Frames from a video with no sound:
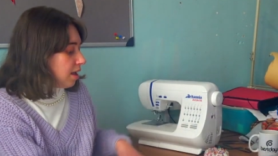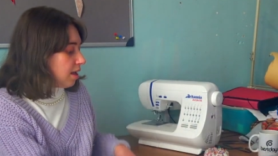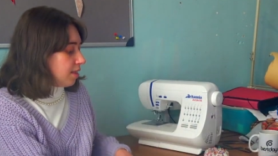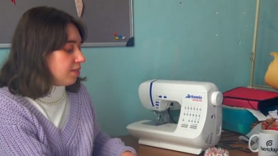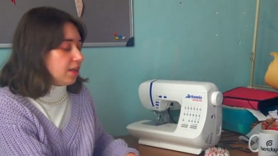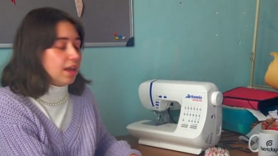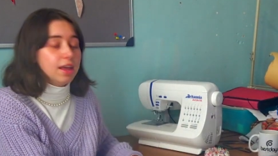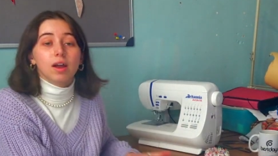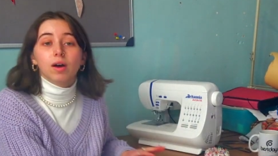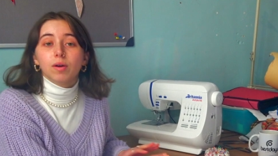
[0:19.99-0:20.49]

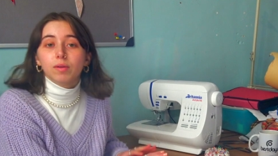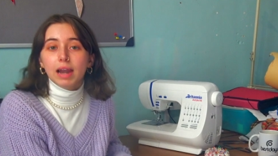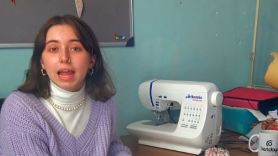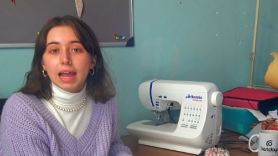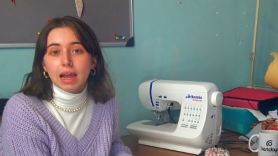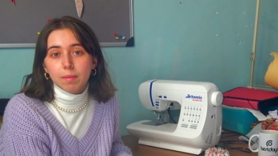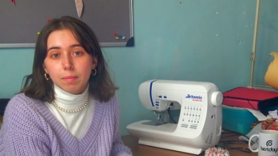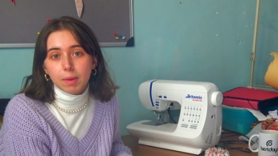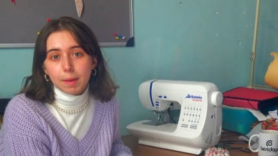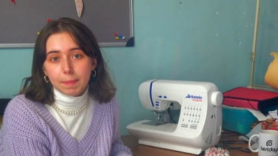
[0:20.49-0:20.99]
Then I'll lay
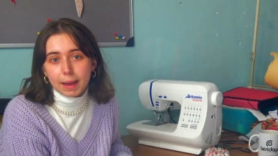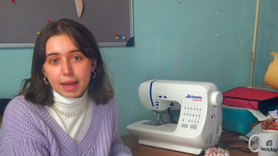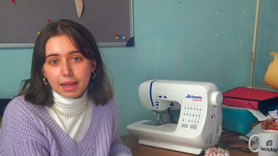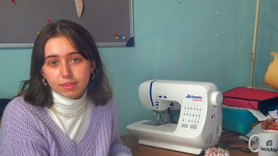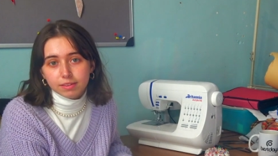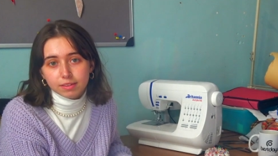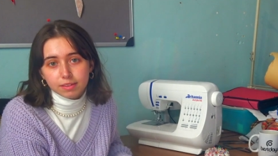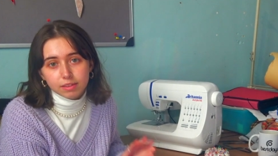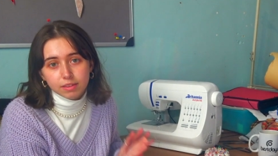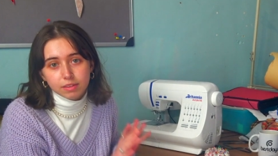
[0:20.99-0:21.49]
out my
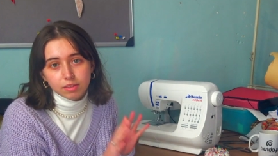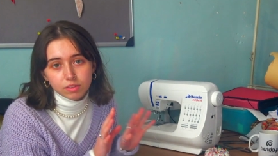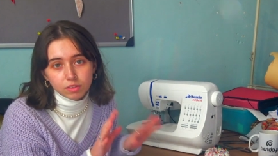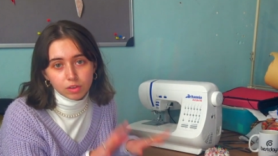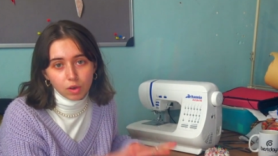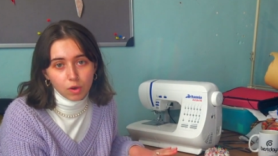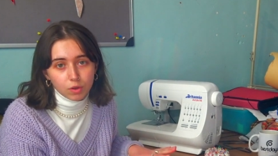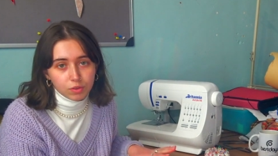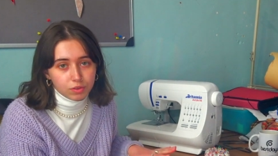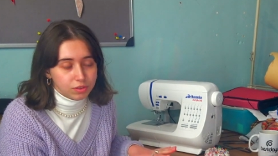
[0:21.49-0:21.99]
patterns
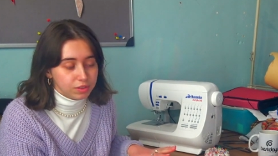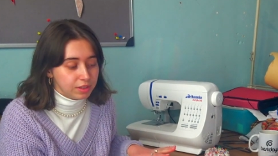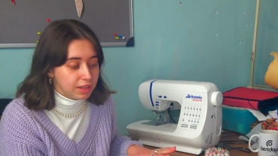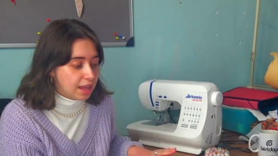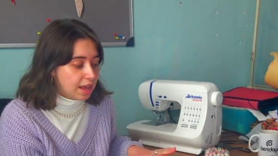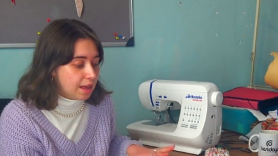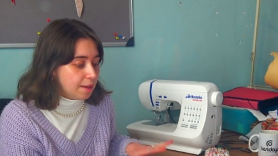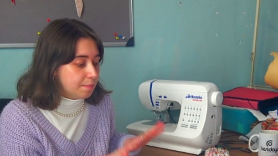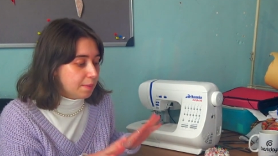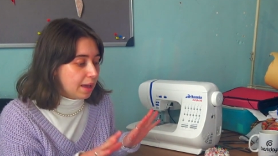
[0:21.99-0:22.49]
onto
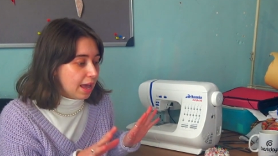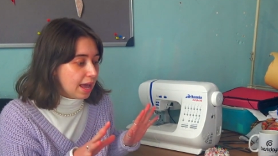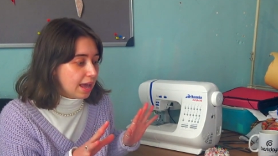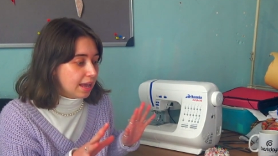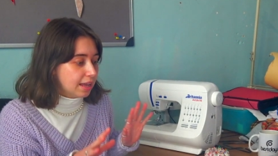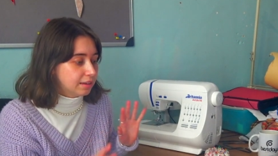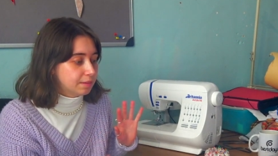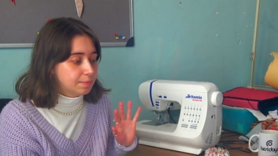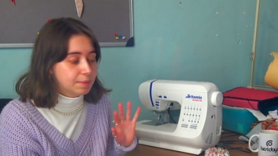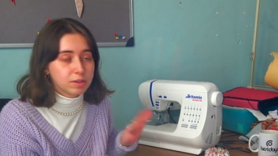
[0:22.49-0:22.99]
them
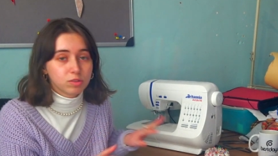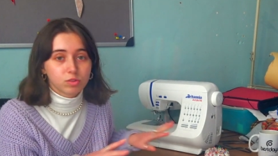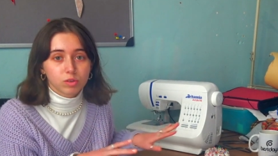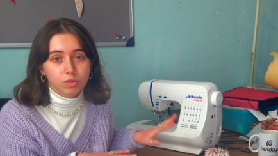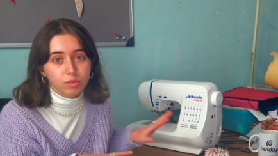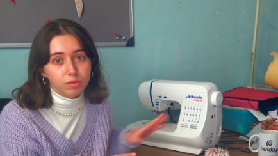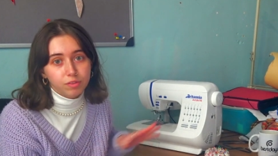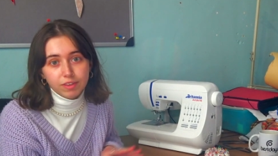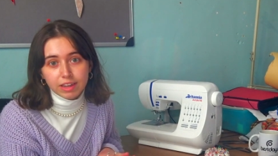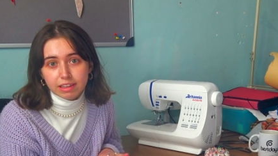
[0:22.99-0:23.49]
and make sure they're
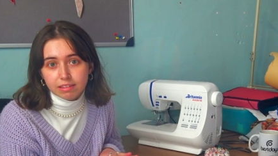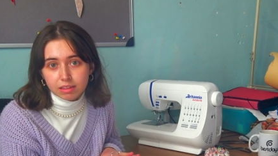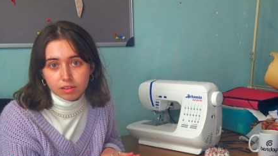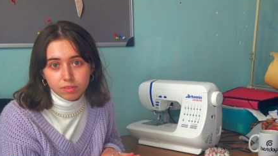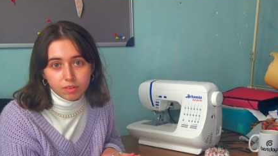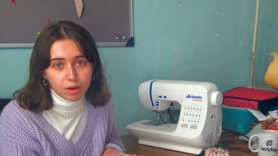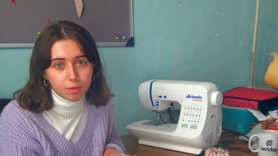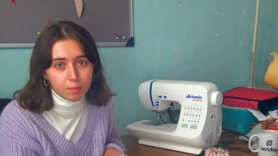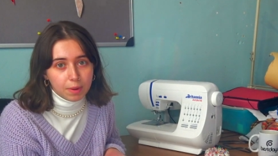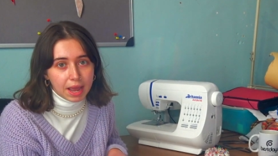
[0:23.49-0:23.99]
all facing the
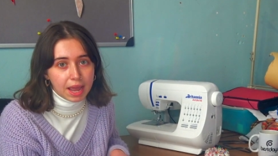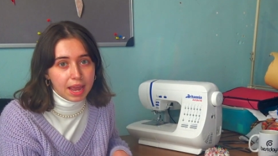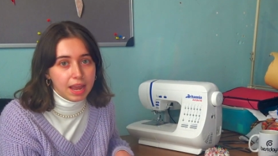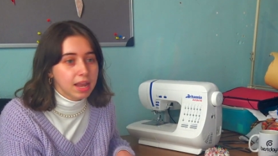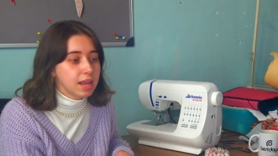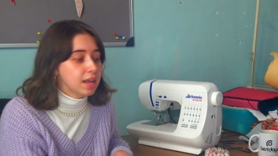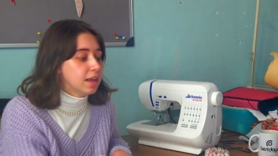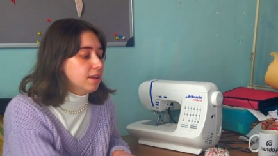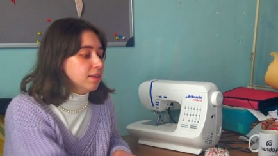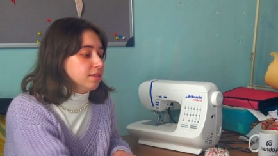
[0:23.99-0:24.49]
right way.
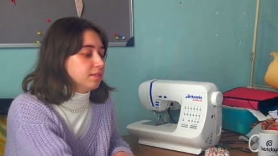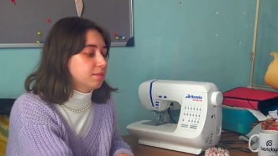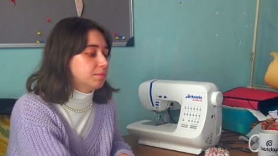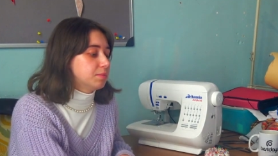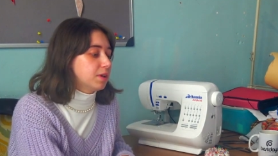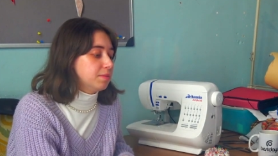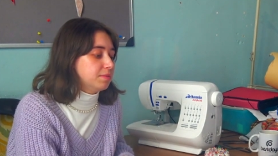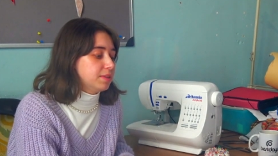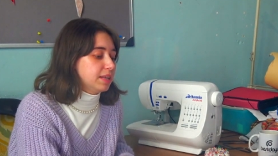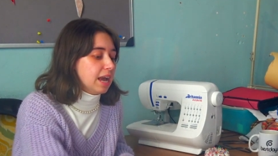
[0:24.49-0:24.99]

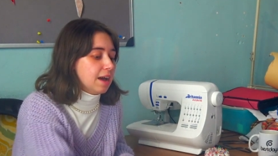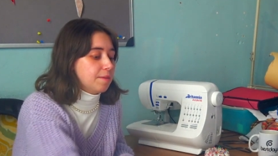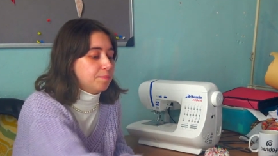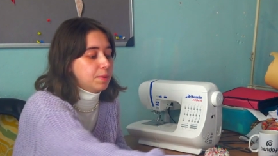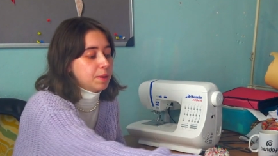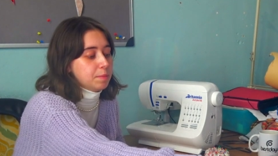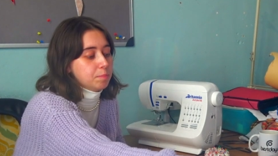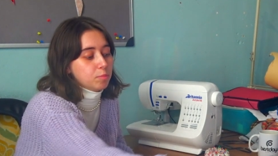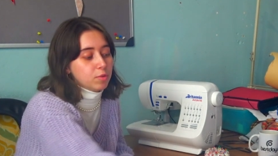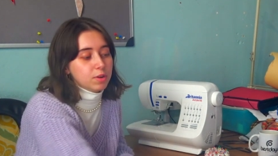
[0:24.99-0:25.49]
Sometimes they have
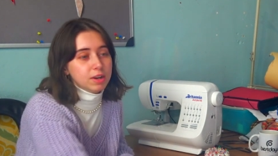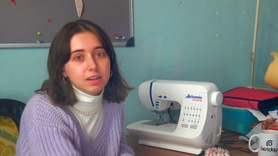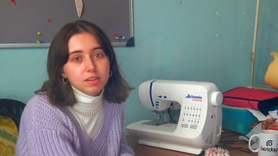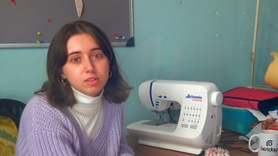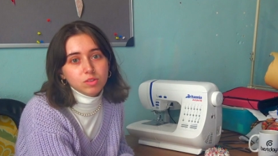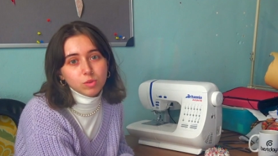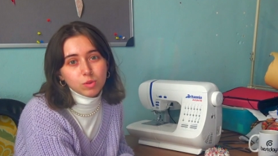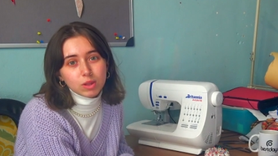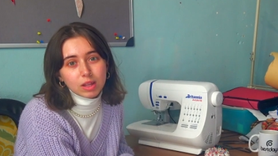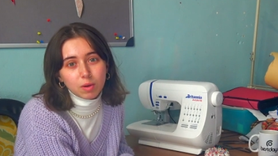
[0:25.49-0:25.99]
big
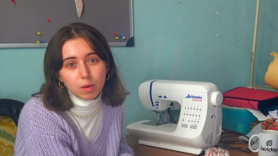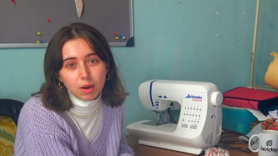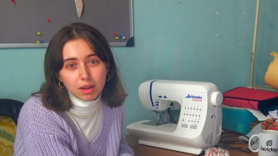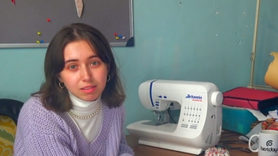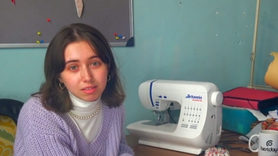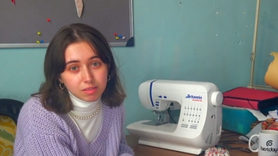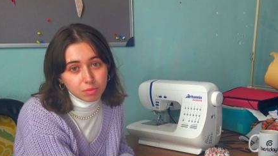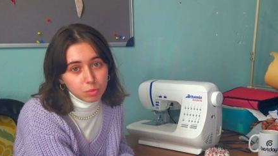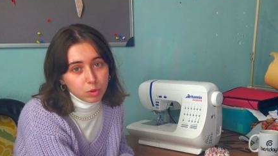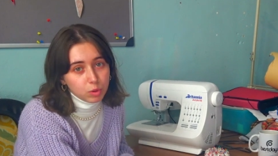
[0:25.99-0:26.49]
prints or they're quite
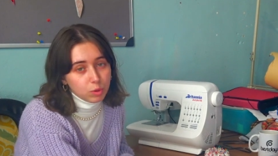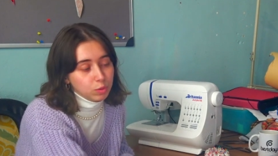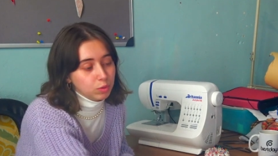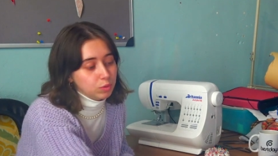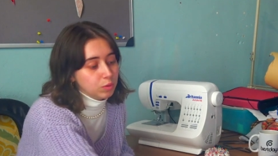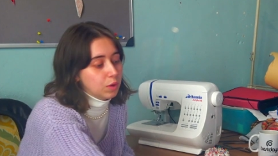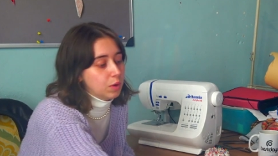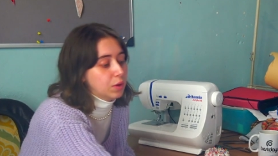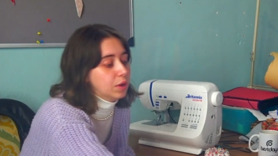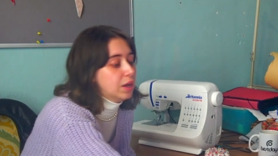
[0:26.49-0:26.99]
small,
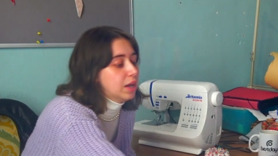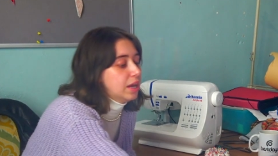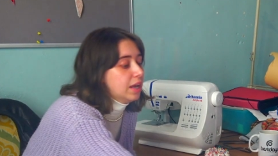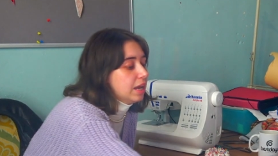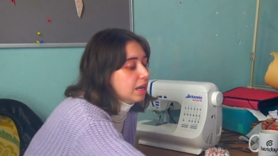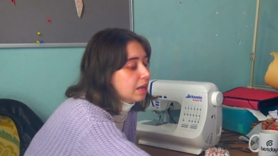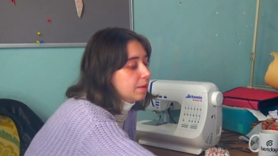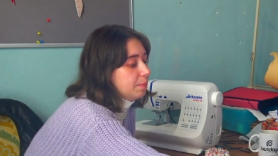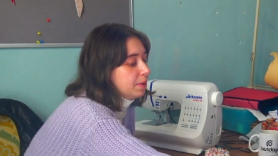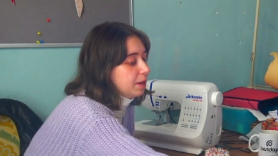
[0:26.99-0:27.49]
so
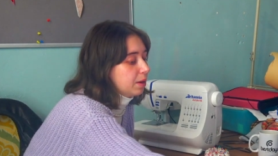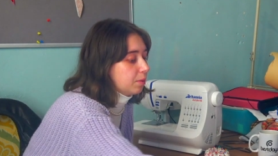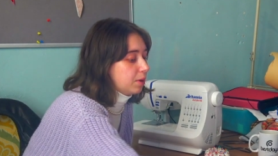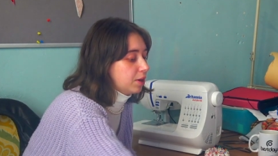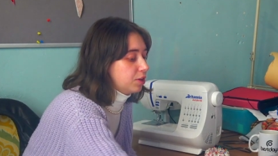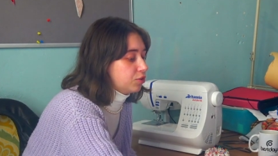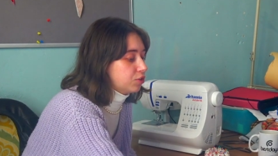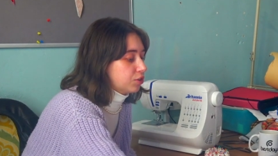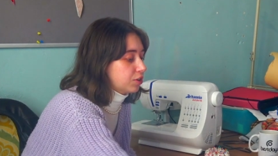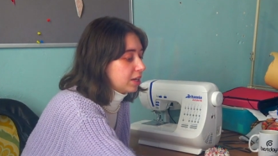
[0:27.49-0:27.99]
it can be quite
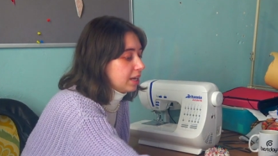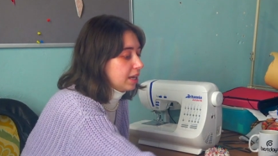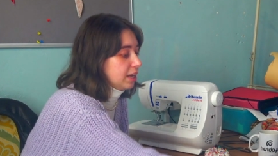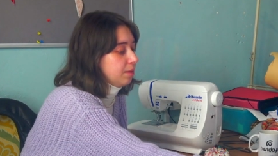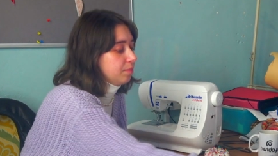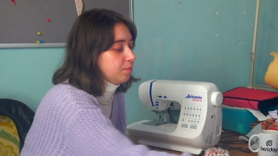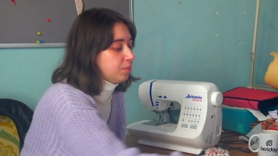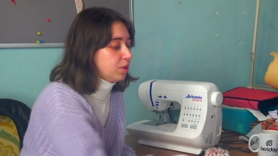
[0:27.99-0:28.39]
tricky.